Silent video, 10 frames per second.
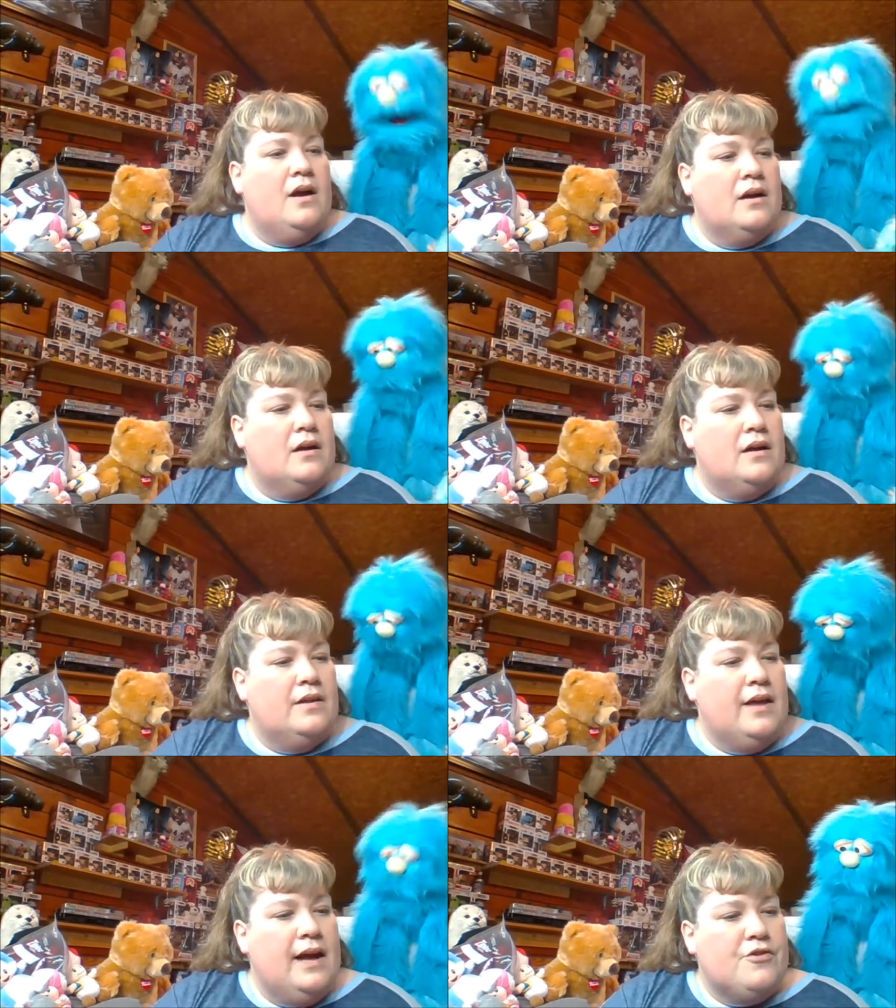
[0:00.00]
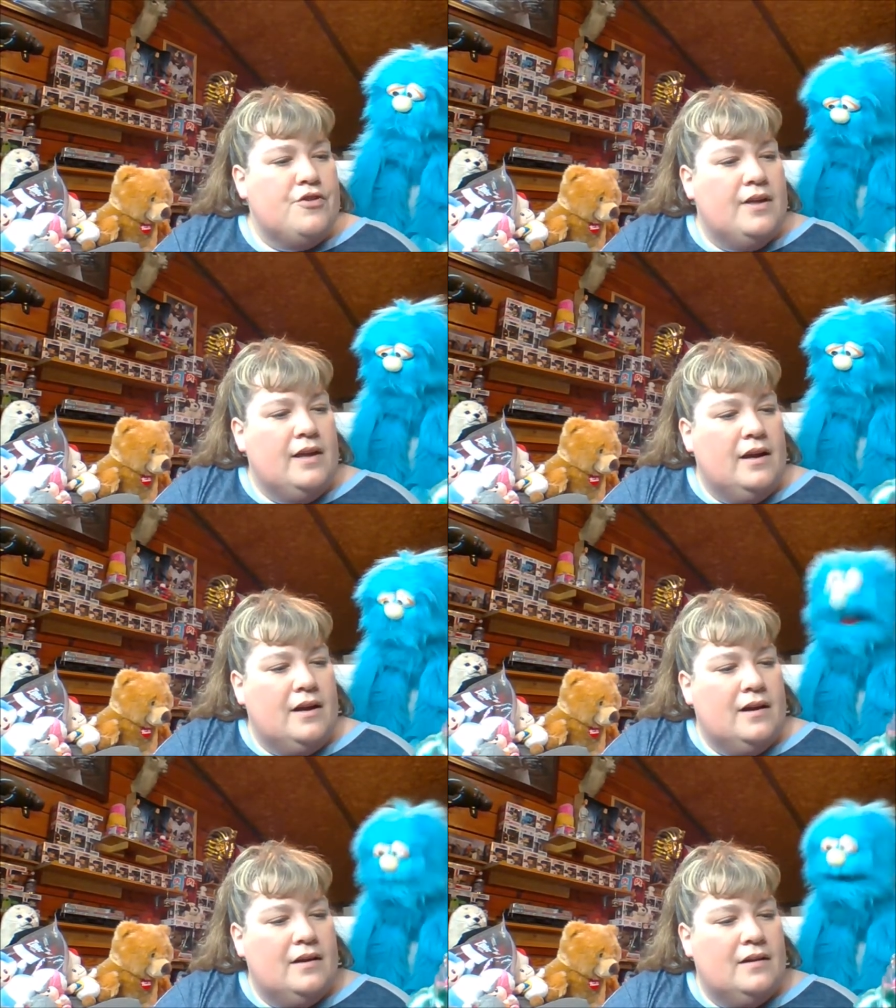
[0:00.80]
nice. attached in here.
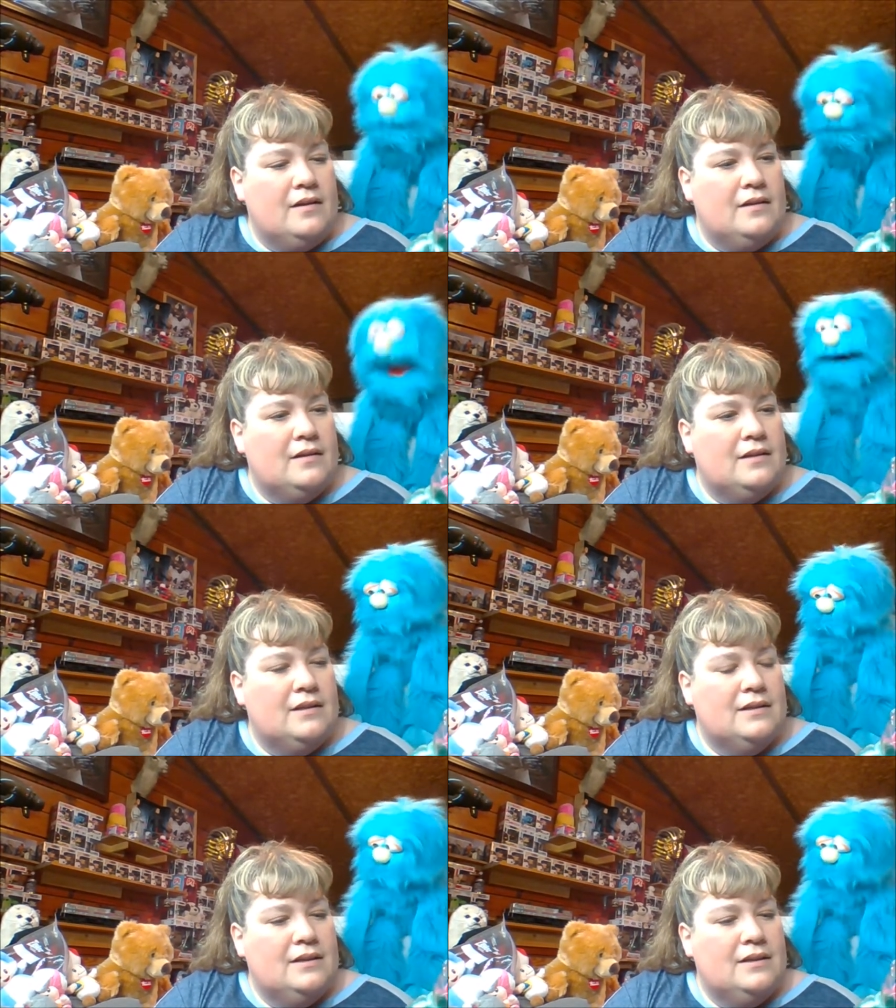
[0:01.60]
She did her hair like that.